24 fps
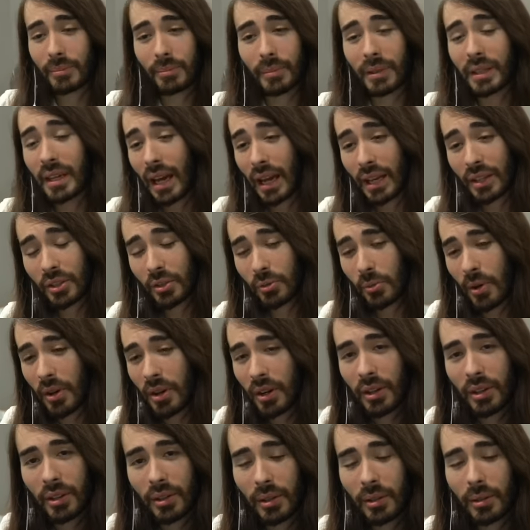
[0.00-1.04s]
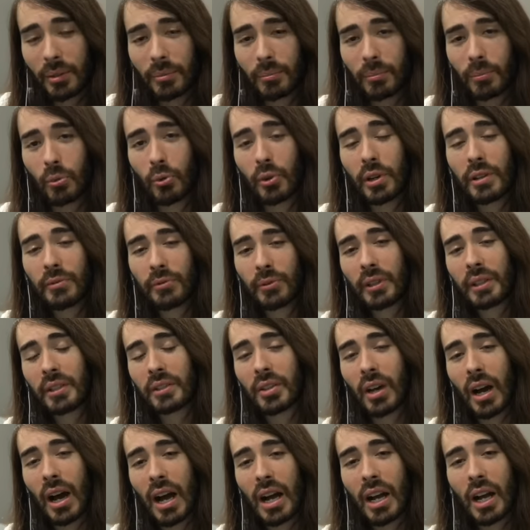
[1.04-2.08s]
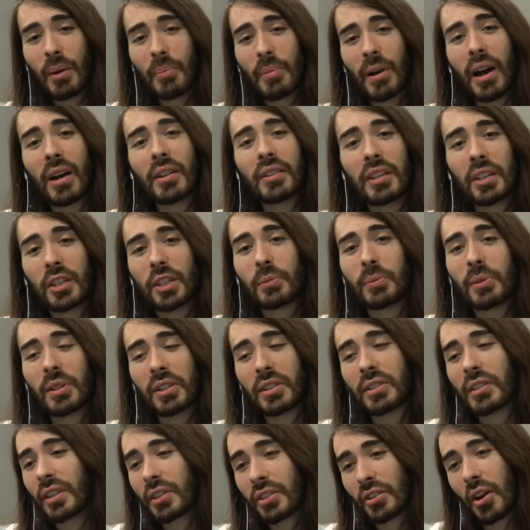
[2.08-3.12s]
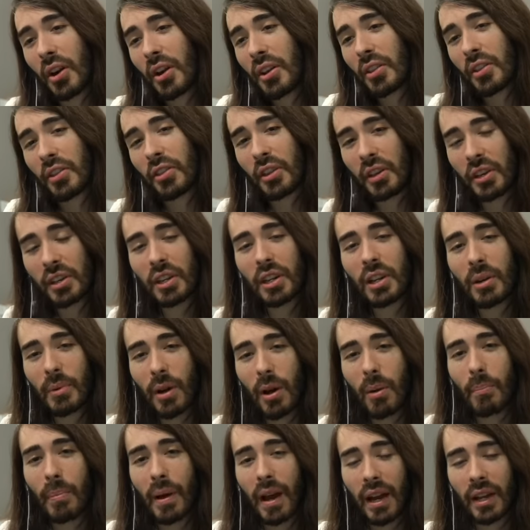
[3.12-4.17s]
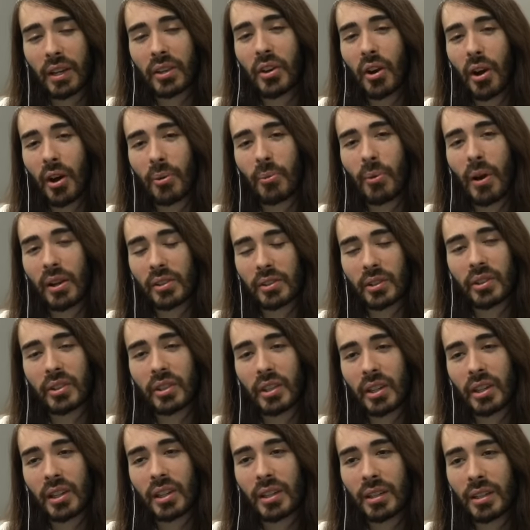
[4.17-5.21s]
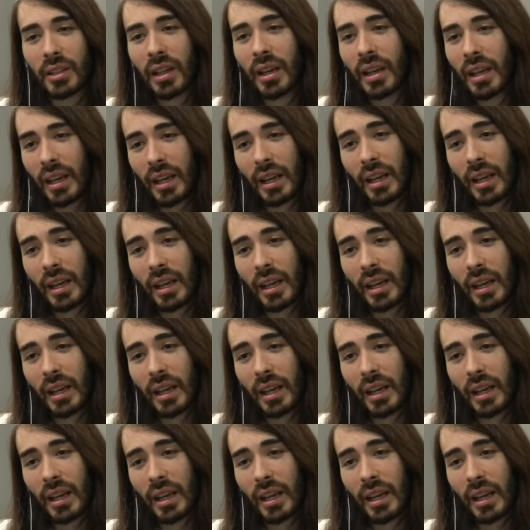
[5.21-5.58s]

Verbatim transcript: But yeah, I just wanted to briefly talk about this because I started thinking about backyard wrestling again.